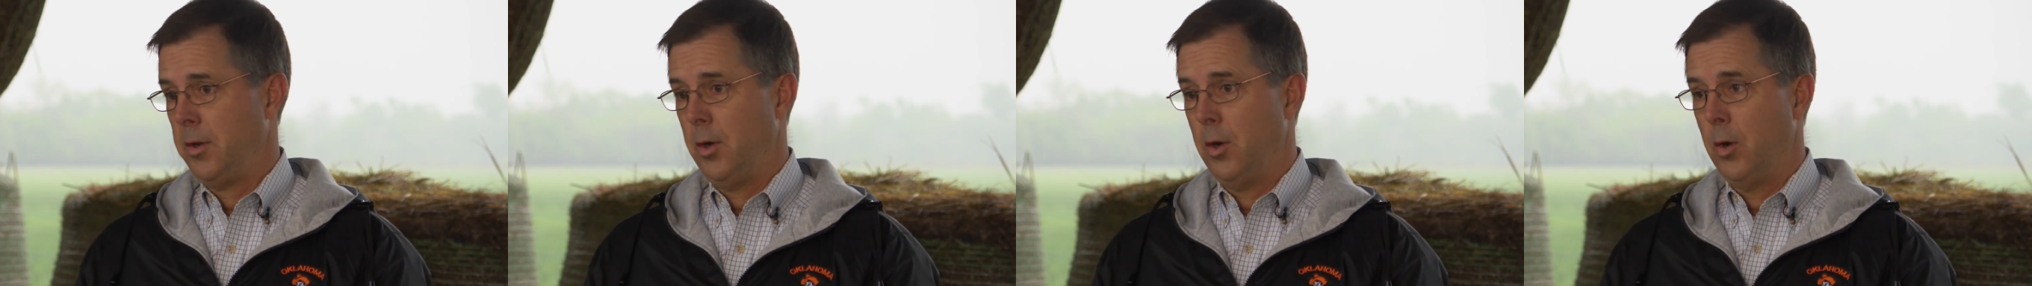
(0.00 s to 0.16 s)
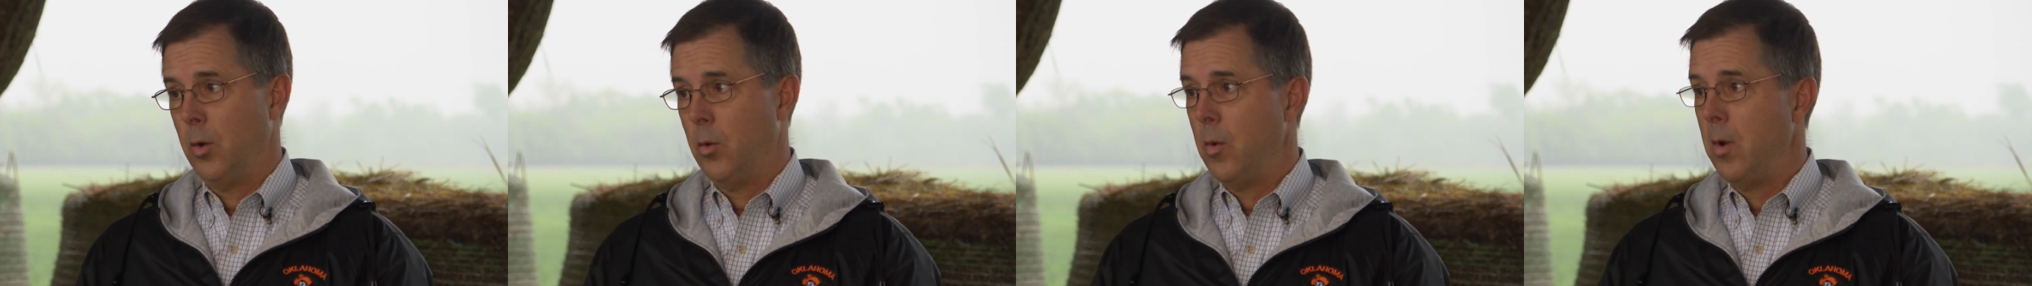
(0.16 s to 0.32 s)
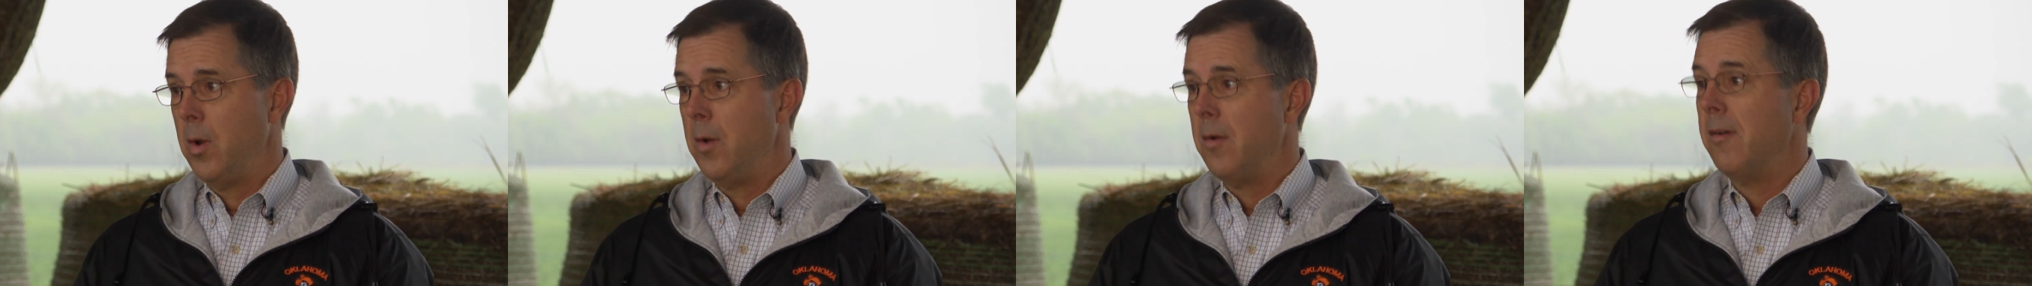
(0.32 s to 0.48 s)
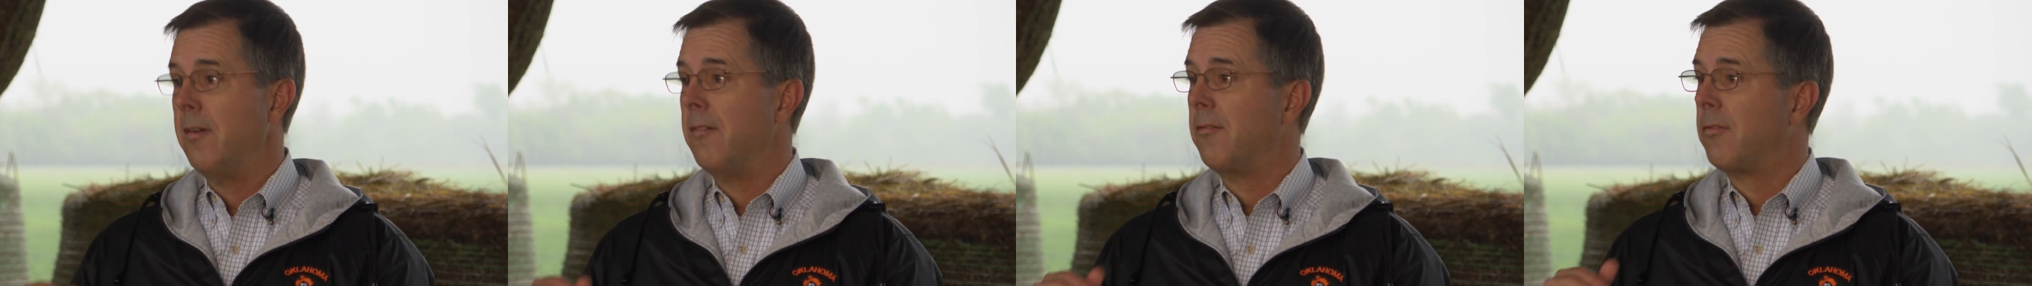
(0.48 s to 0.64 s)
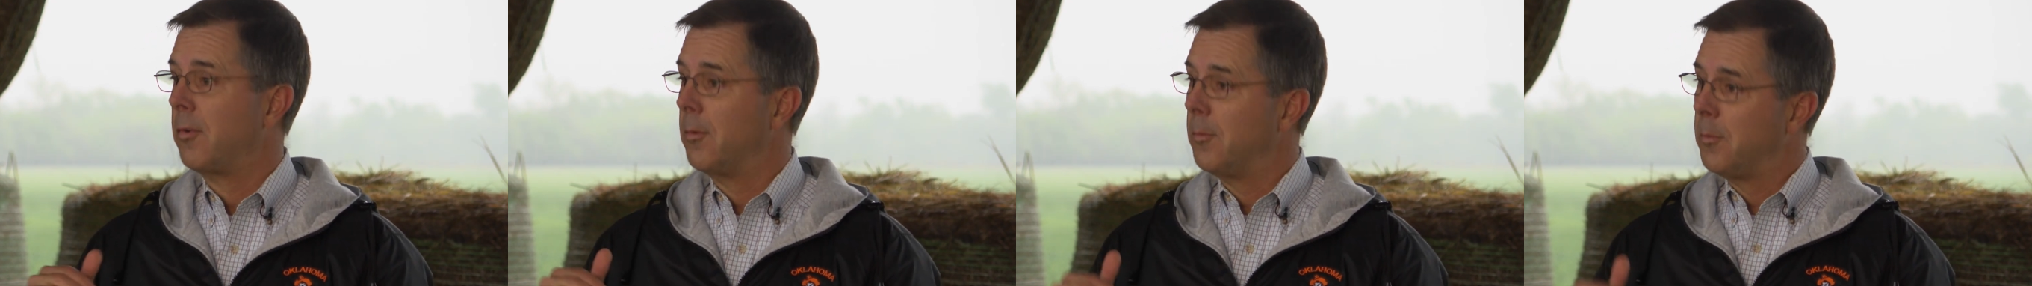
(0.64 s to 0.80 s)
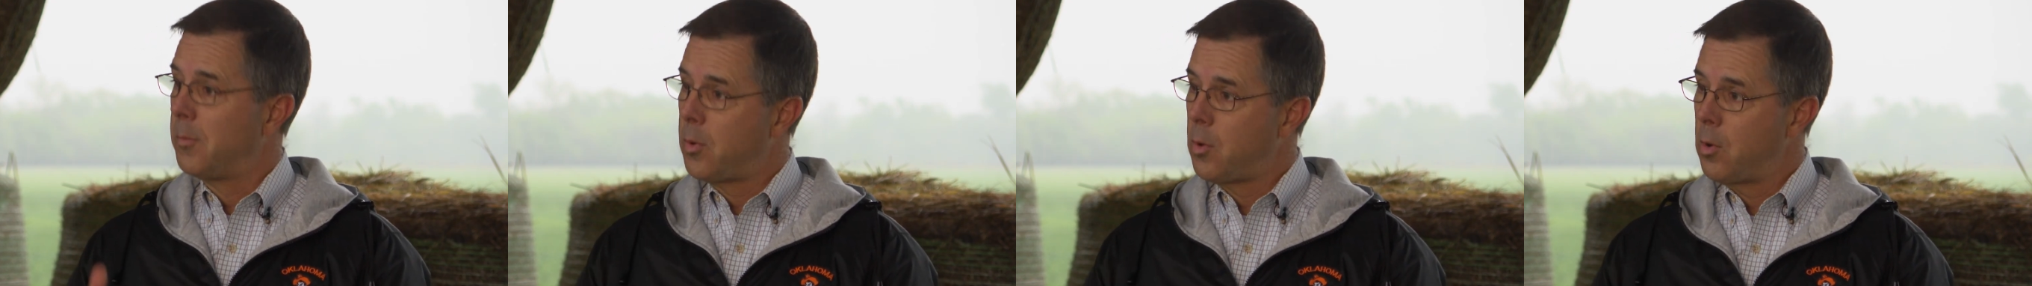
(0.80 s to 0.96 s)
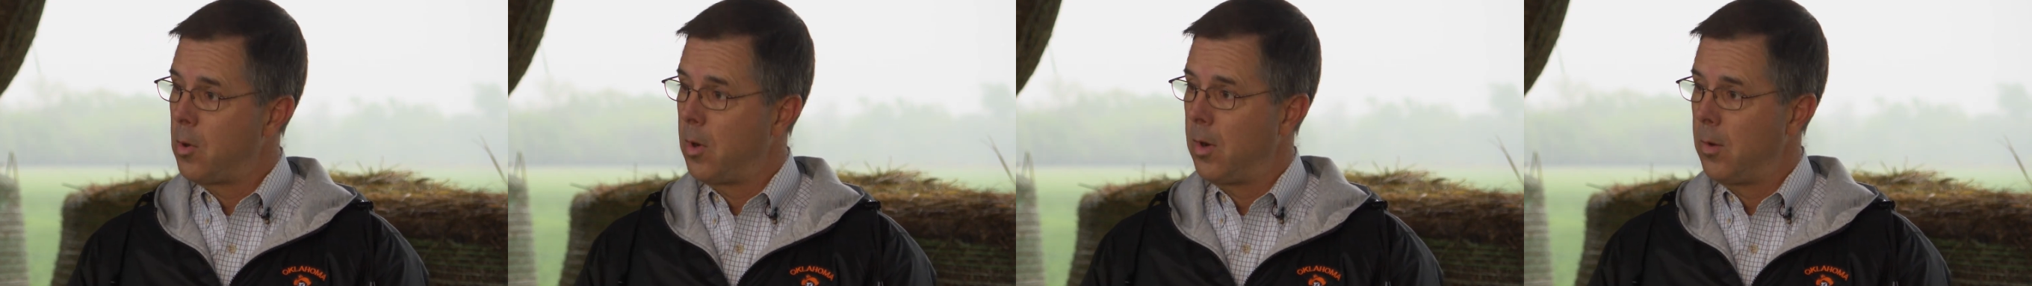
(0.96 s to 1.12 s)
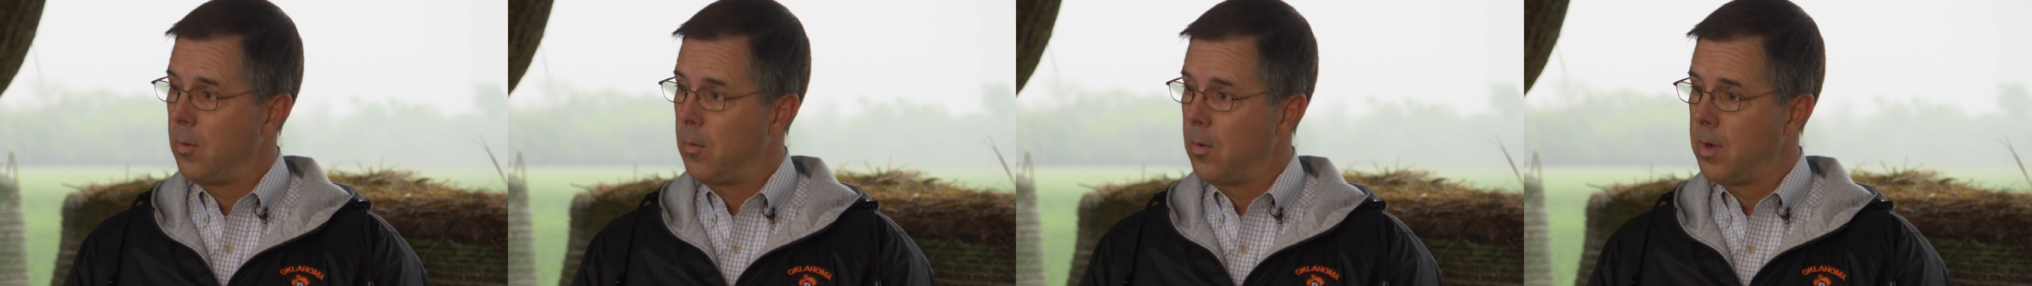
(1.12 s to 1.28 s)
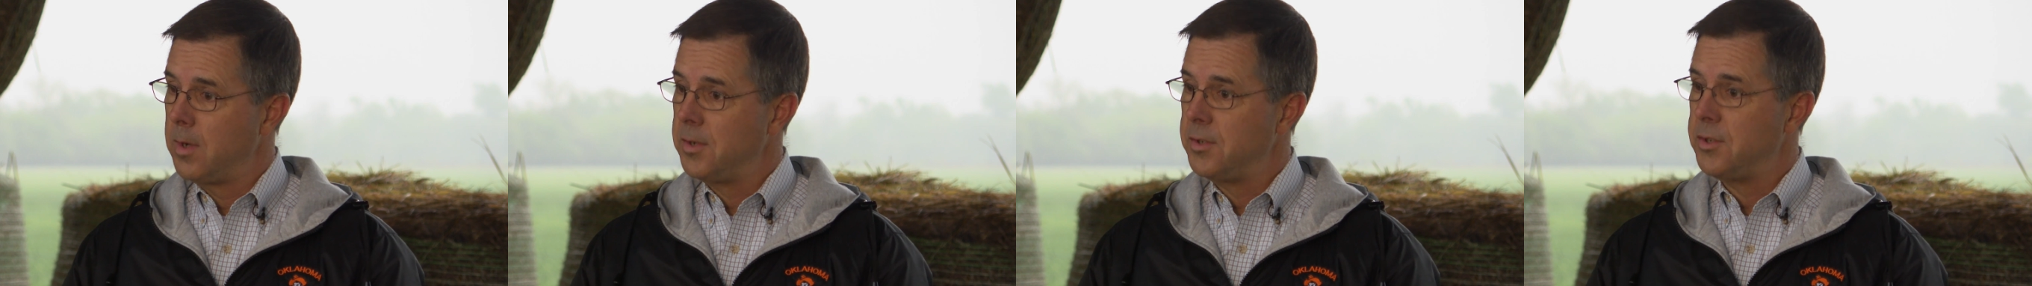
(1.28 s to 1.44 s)
You know, we went from
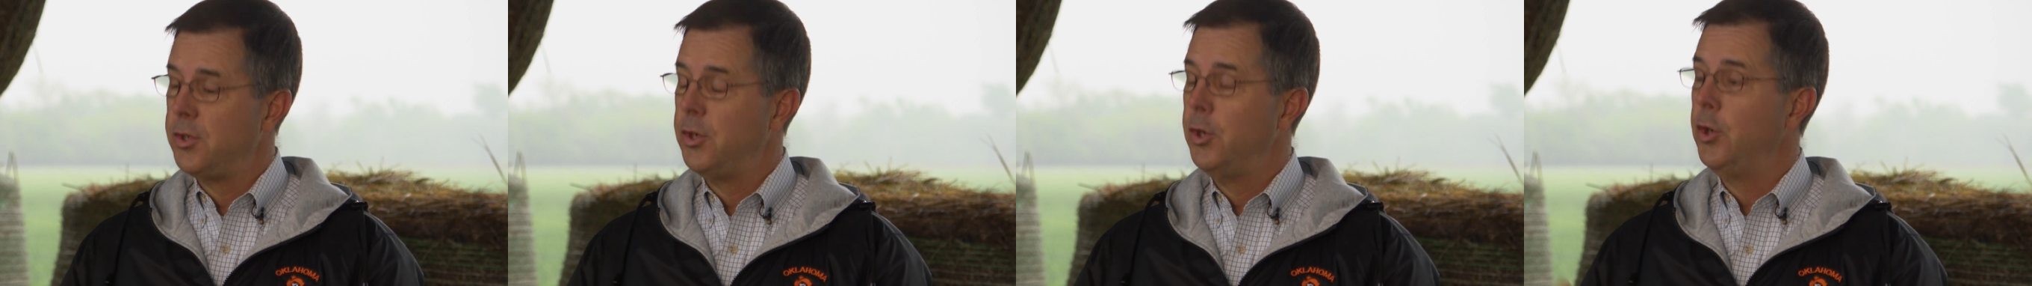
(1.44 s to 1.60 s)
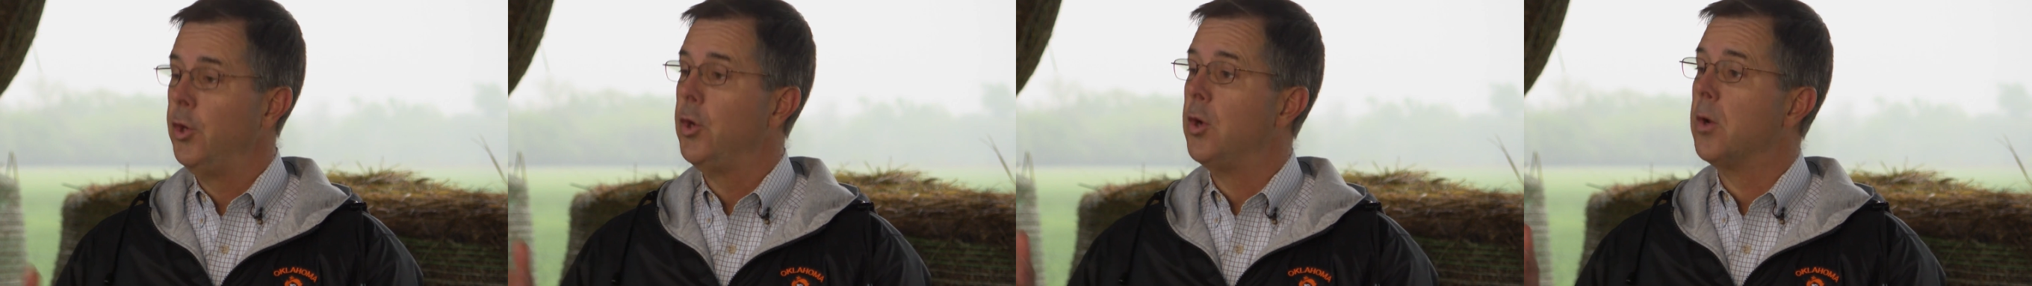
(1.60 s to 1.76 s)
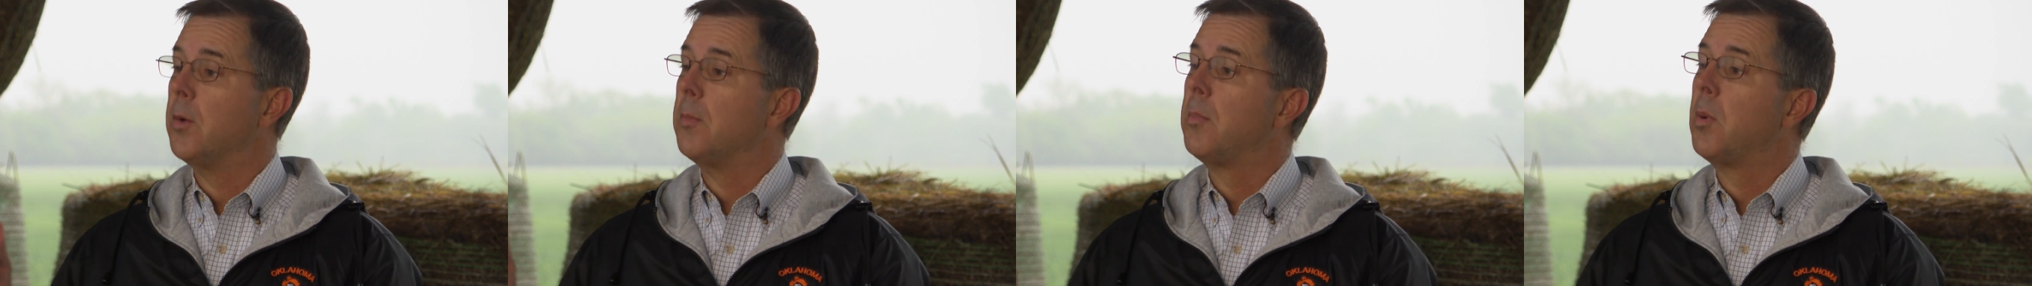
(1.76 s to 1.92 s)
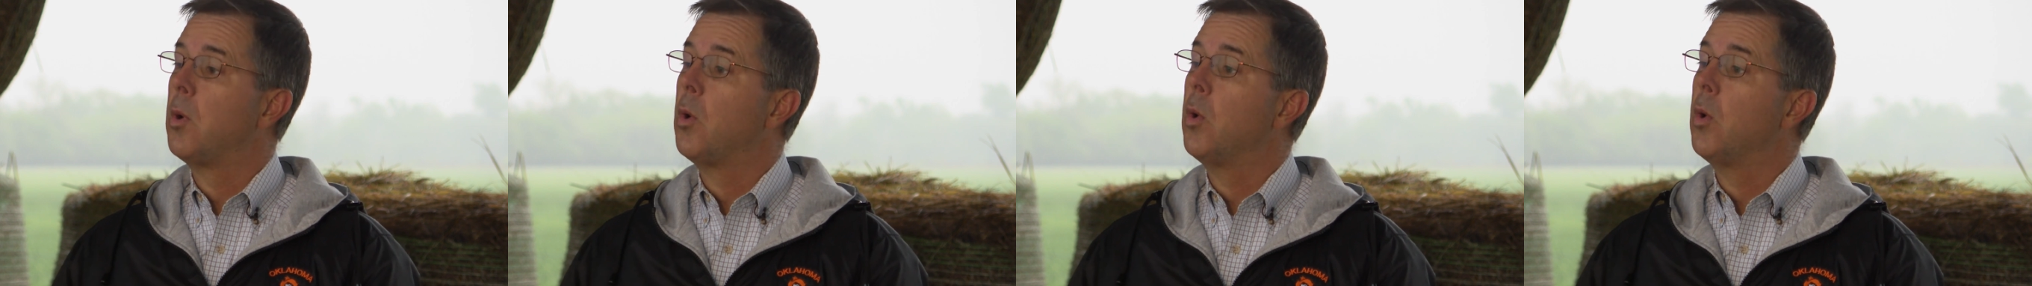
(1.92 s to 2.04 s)
0.12 to